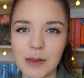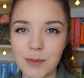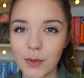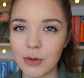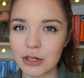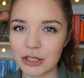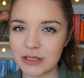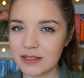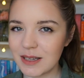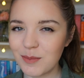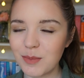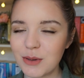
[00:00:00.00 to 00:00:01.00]
emotions
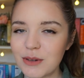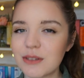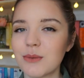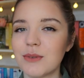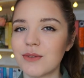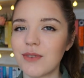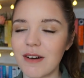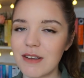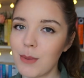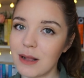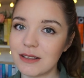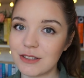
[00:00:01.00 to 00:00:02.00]
in books was very
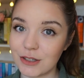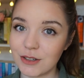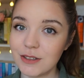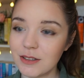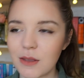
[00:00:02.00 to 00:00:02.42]
well done.